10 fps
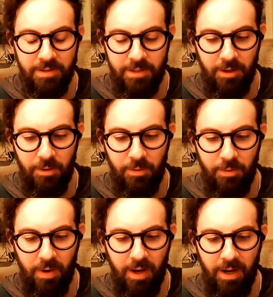
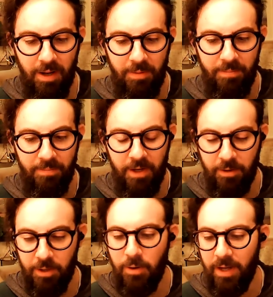So,
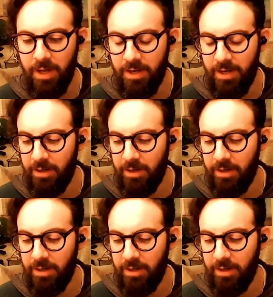cocaine,